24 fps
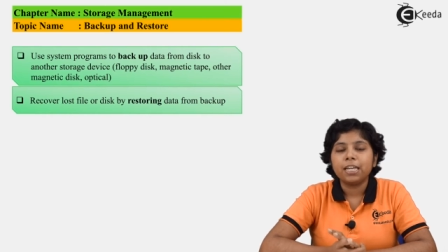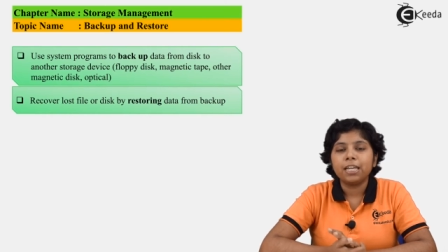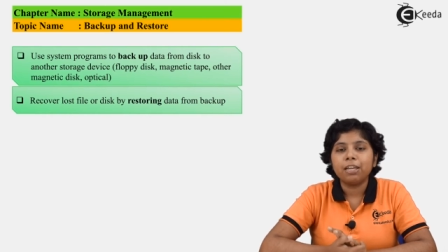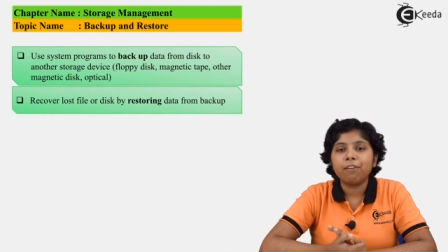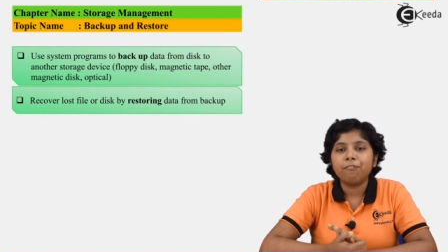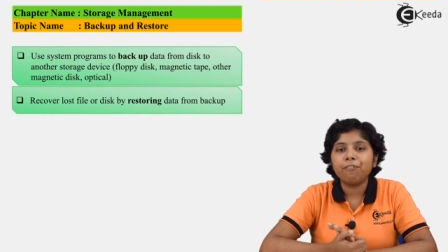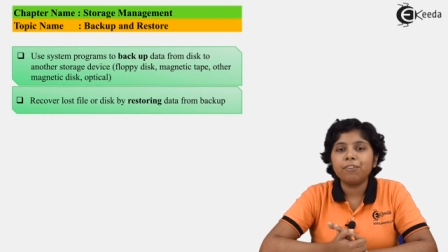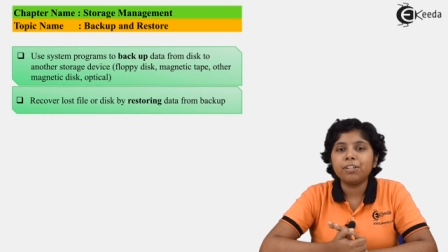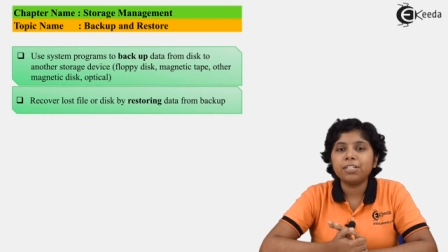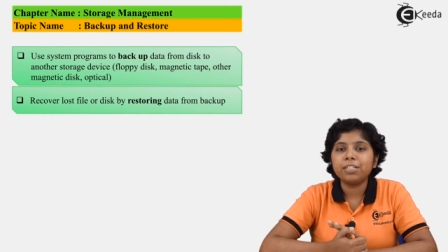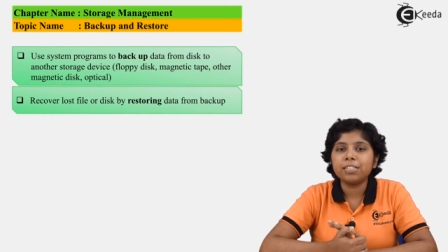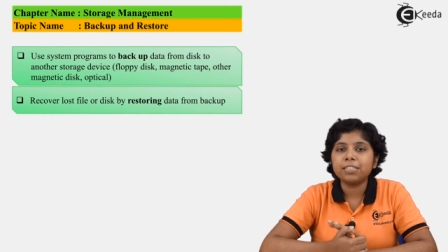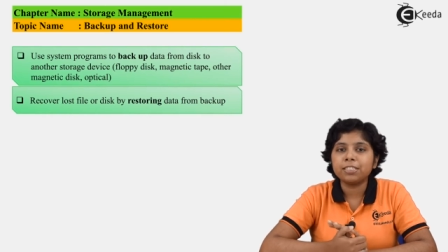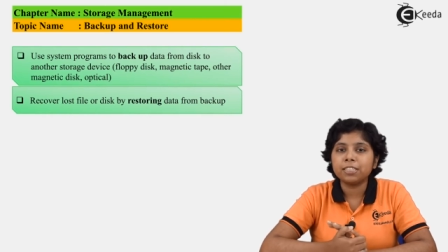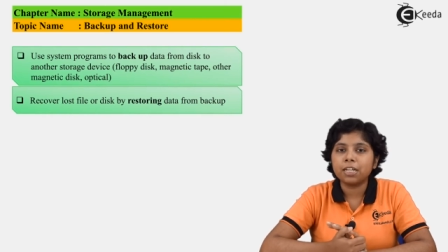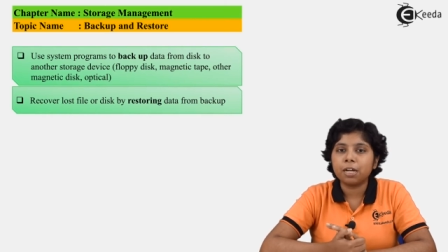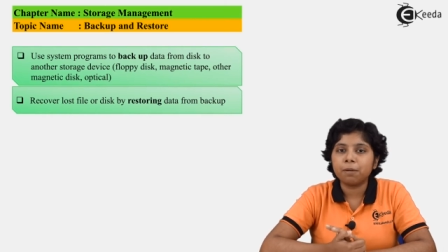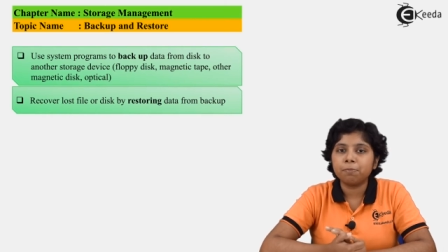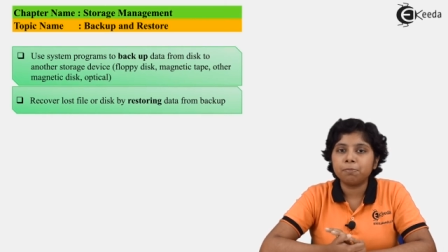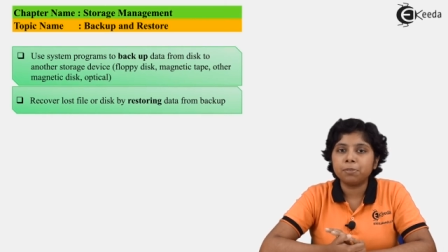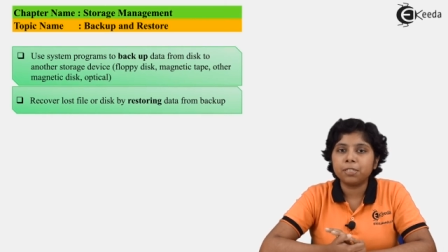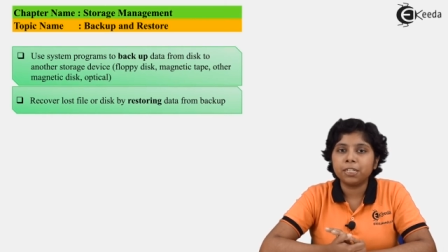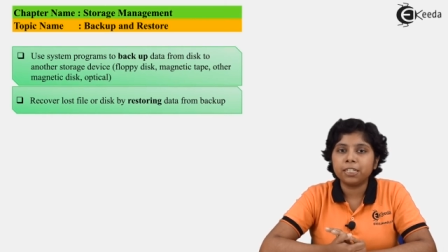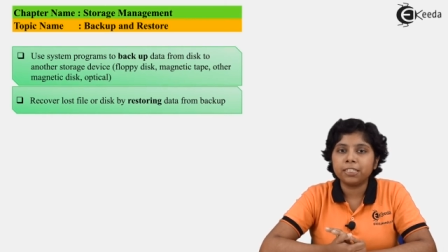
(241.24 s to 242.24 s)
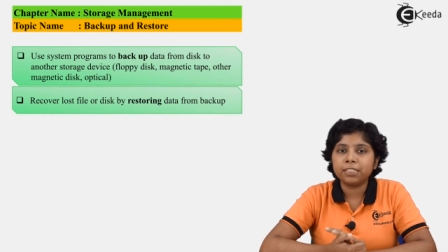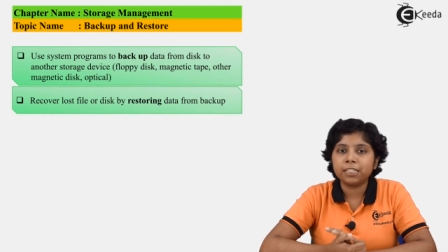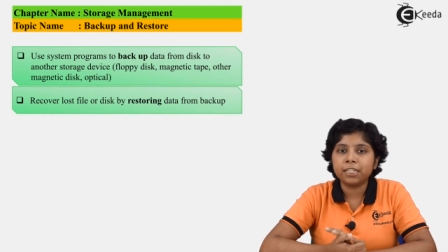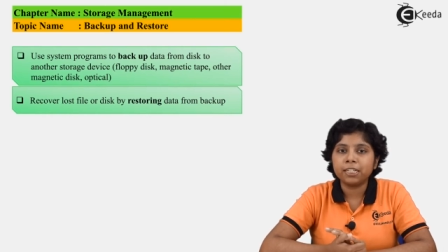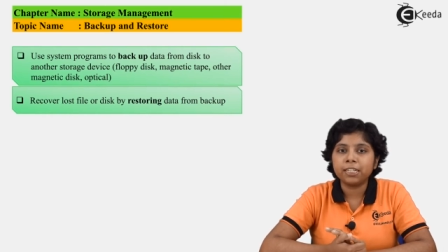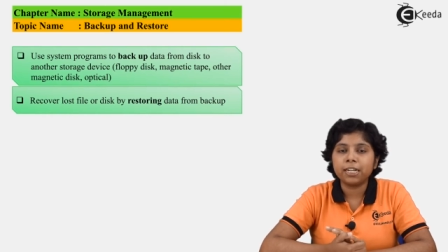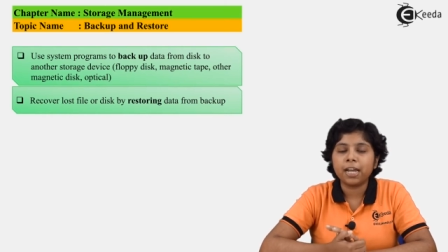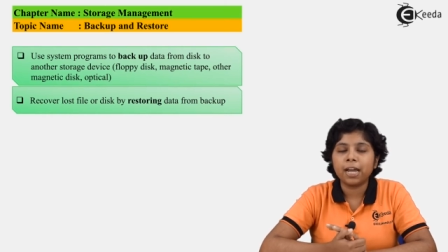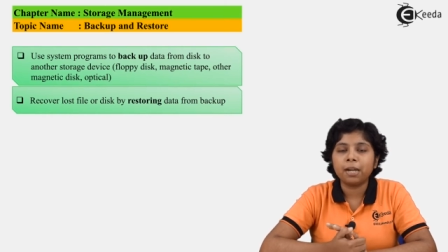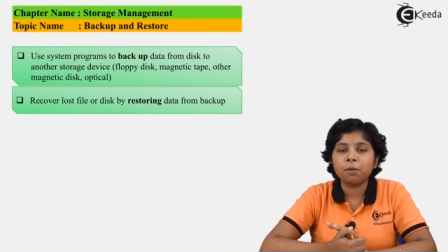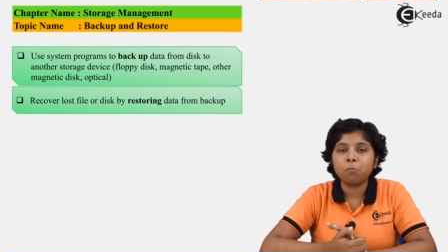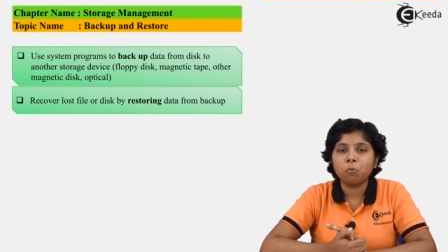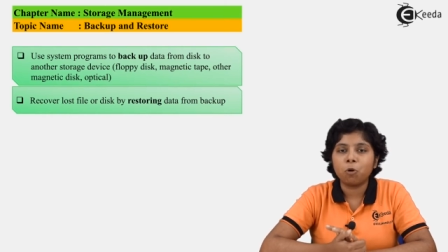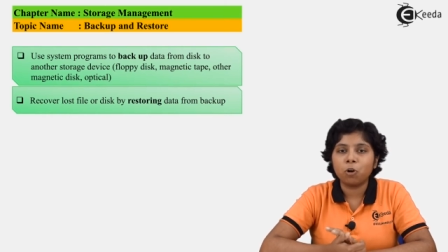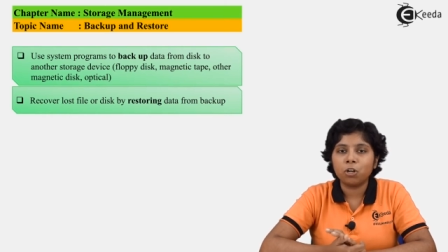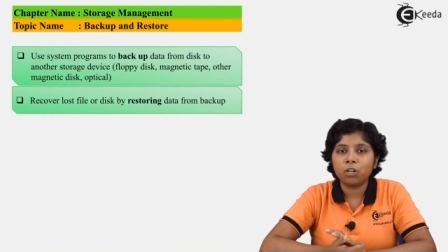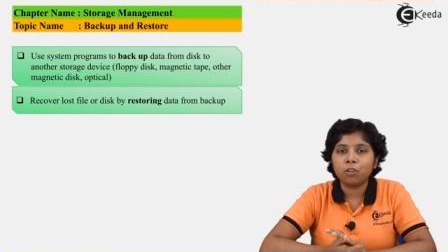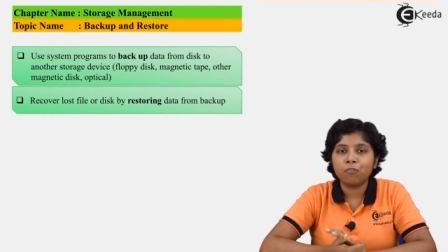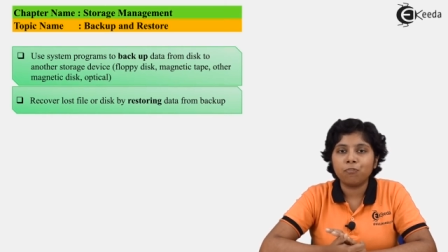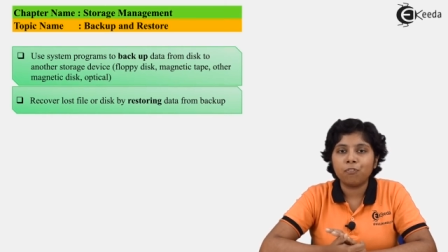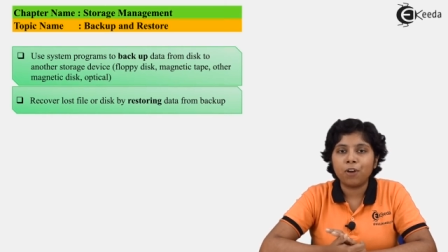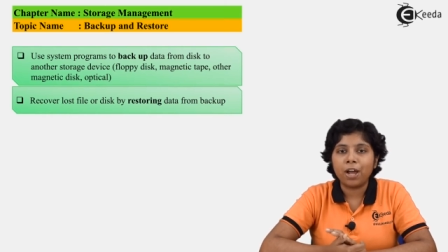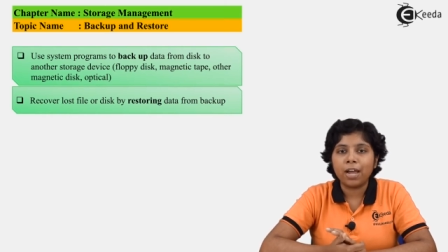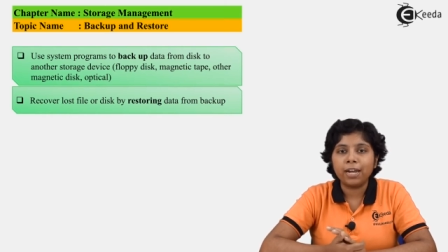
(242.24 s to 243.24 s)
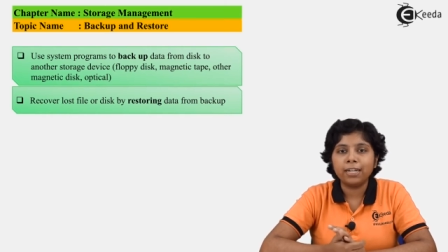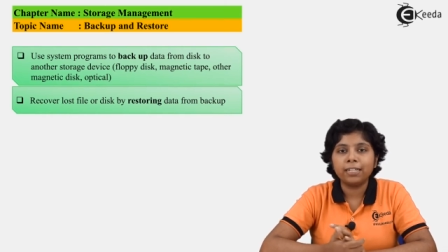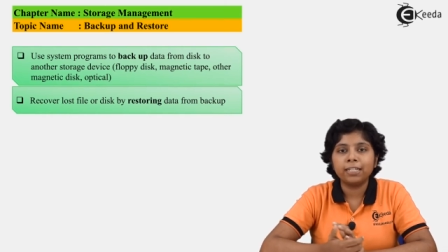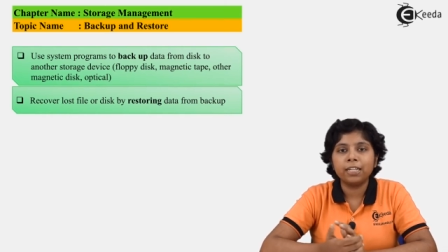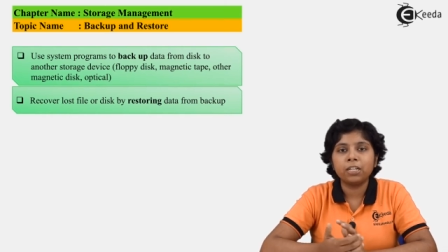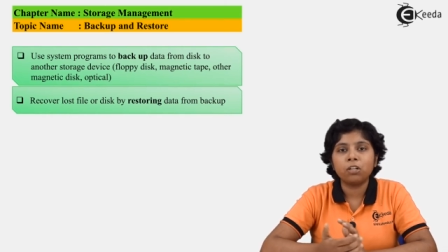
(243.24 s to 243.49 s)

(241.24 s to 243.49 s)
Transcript: If it is updated and modified,